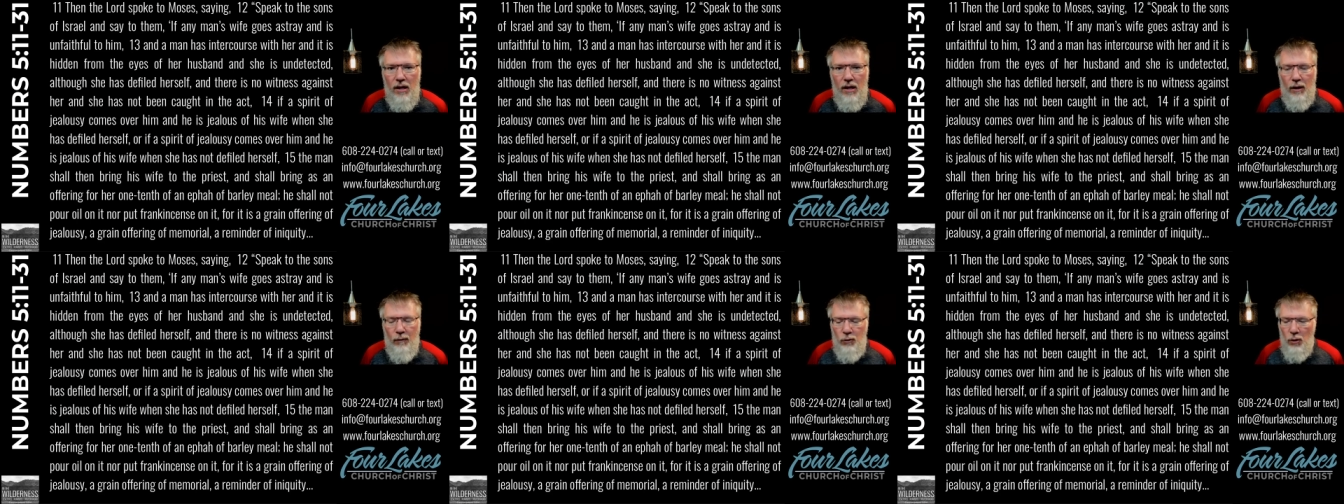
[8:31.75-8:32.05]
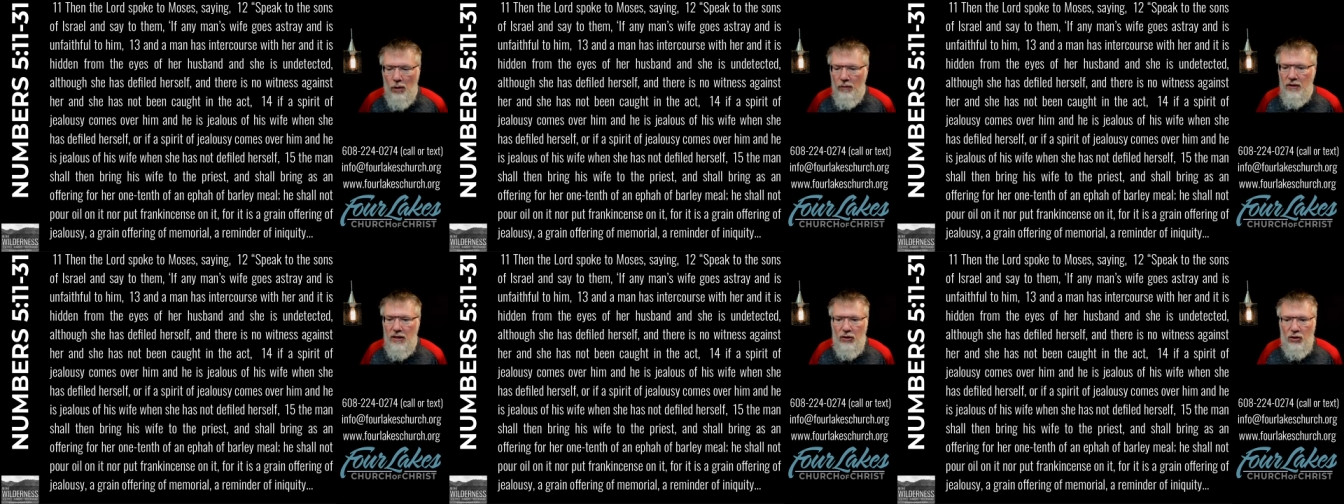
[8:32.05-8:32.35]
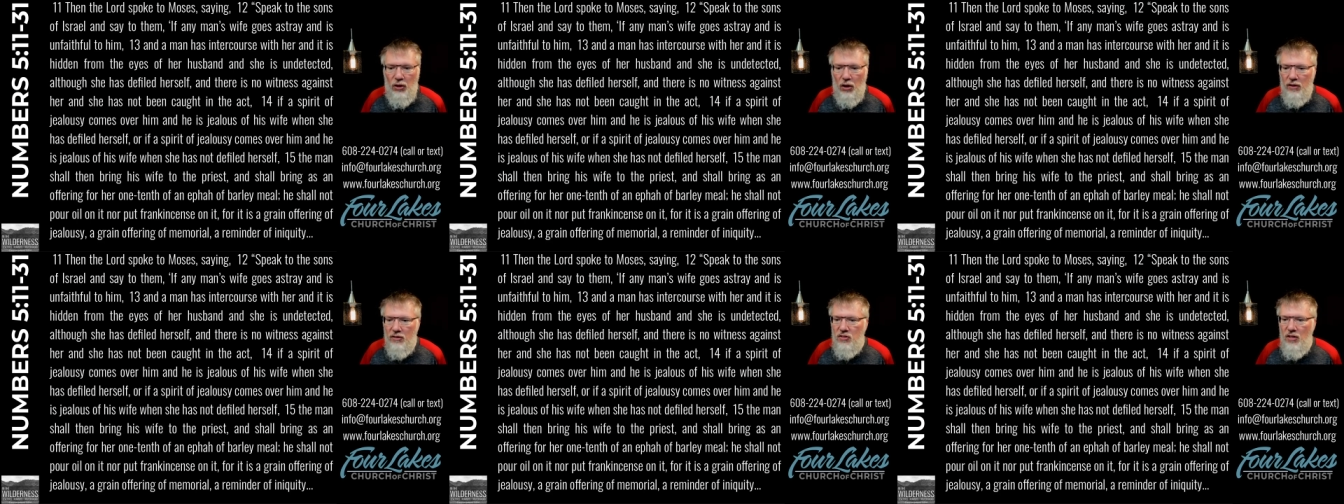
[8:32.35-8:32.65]
If you have any
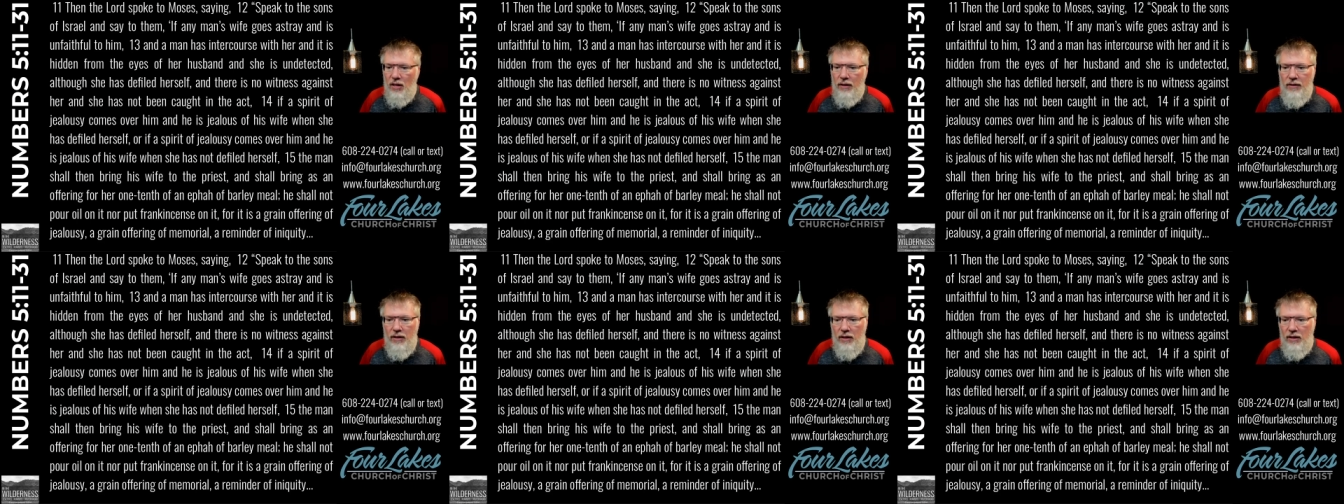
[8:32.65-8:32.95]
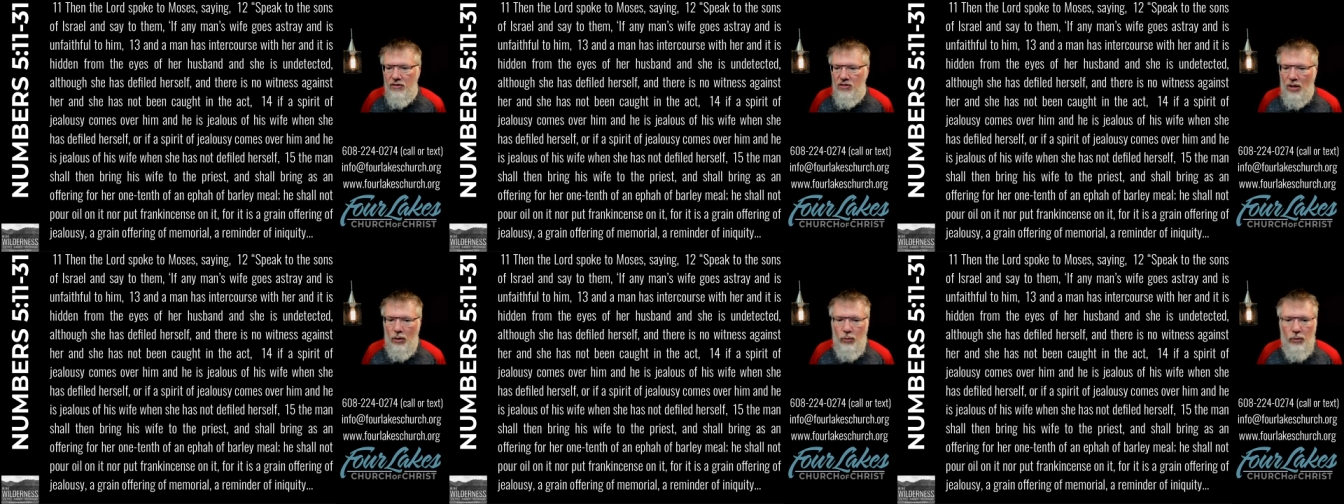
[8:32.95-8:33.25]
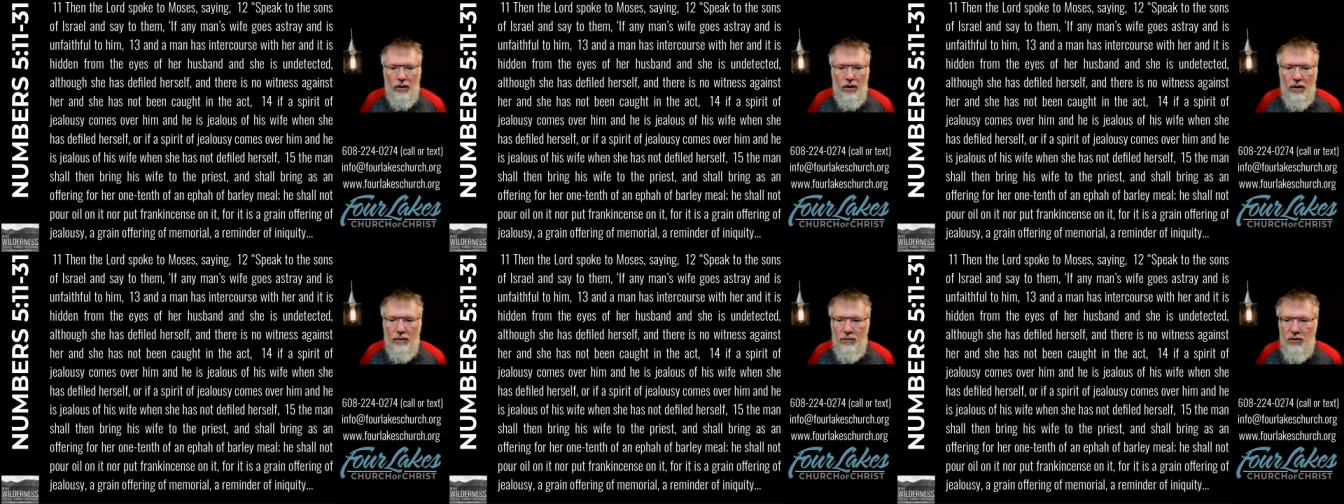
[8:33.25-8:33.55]
thoughts on this, I would
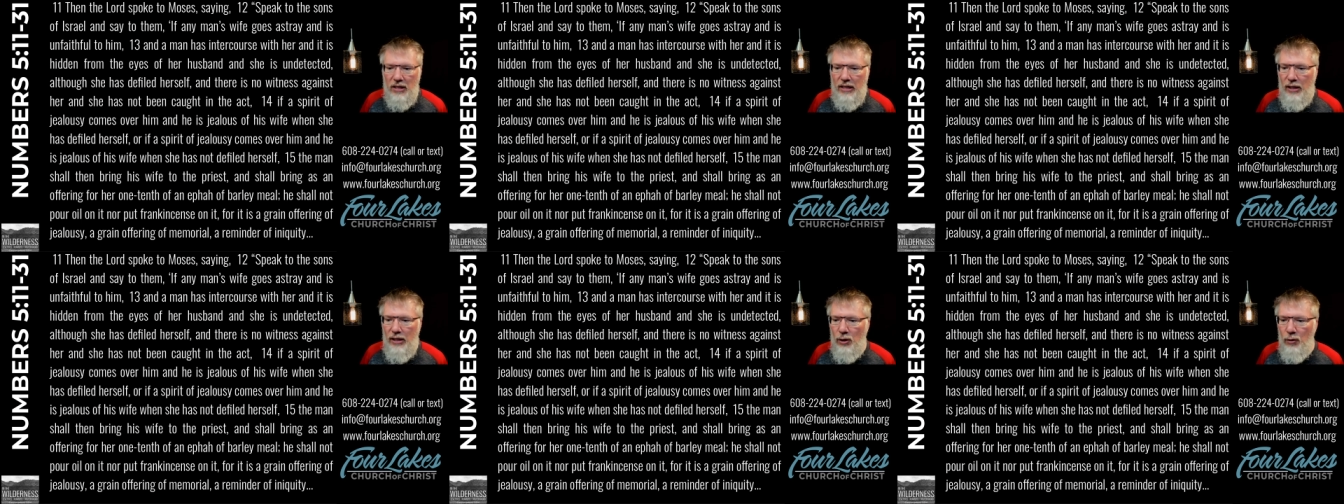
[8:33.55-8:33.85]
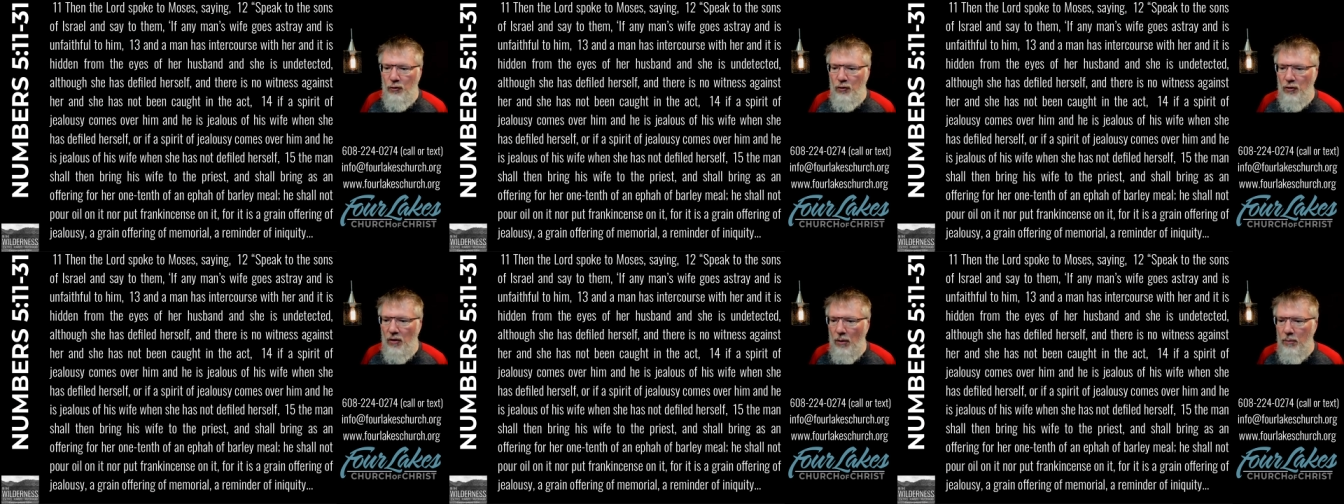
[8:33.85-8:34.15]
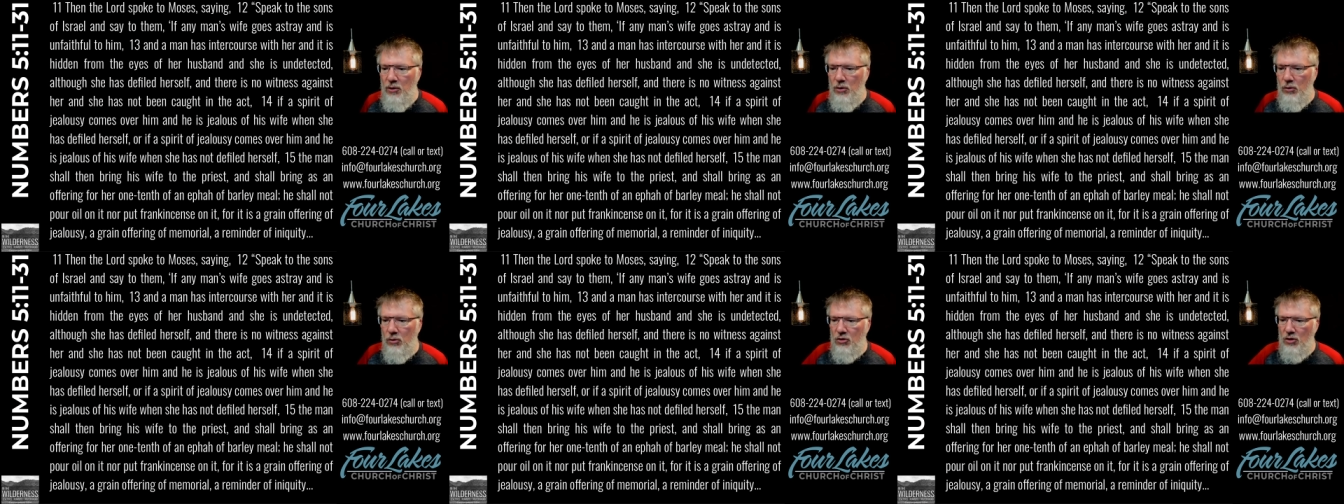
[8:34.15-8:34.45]
love to hear from you.